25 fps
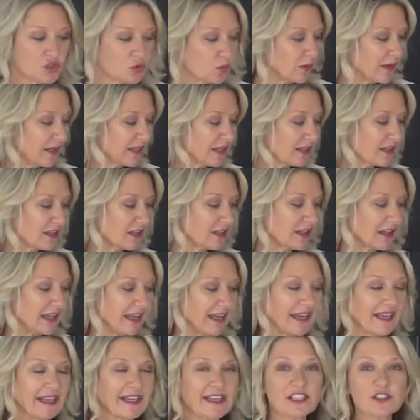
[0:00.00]
twill,
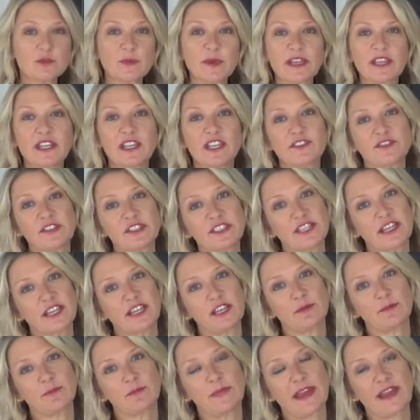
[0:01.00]
and we can even
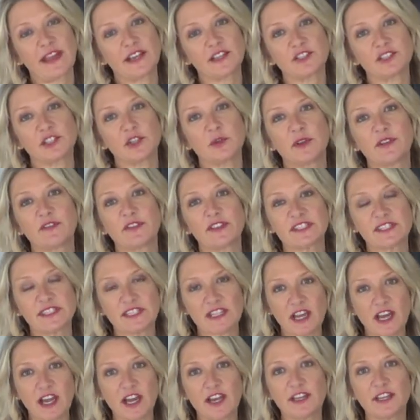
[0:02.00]
take it back to, if it's
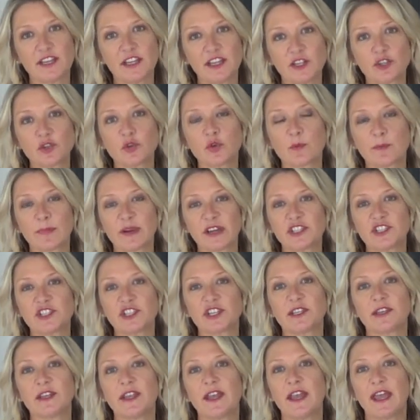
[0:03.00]
not in your
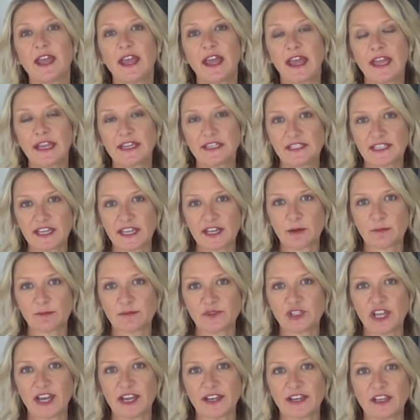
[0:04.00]
budget, a denim
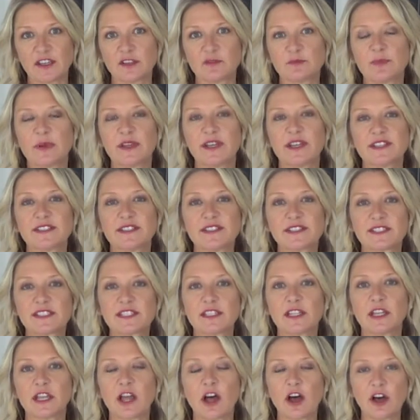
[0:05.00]
jacket. But it's
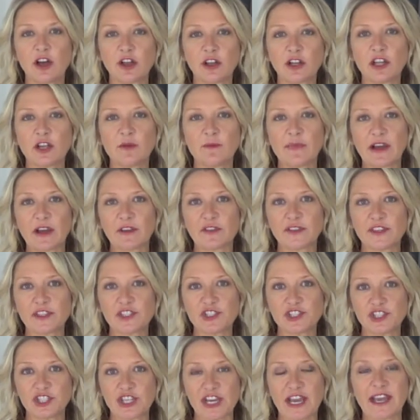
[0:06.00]
still all about the
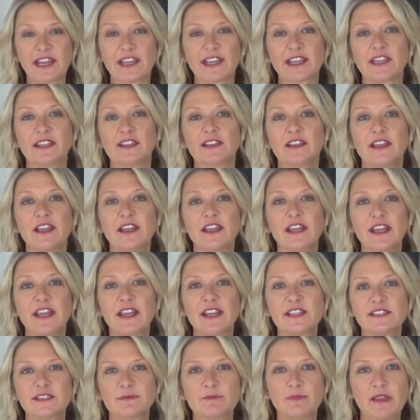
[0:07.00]
jacket
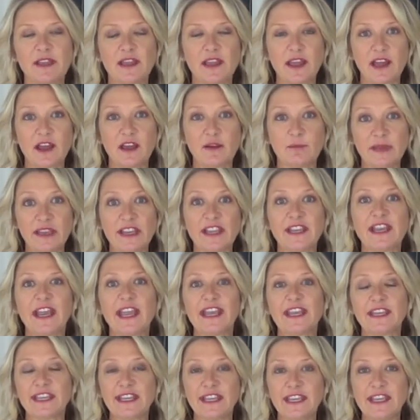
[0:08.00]
is being
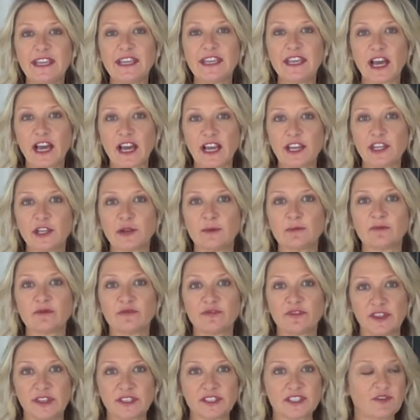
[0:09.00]
a key item
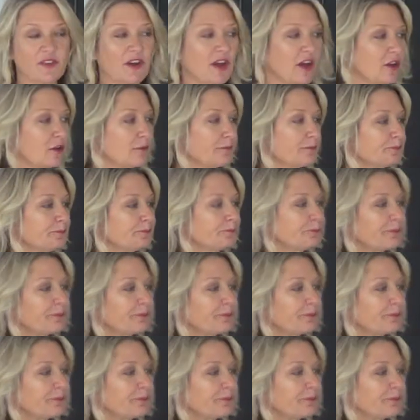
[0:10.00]
this fall.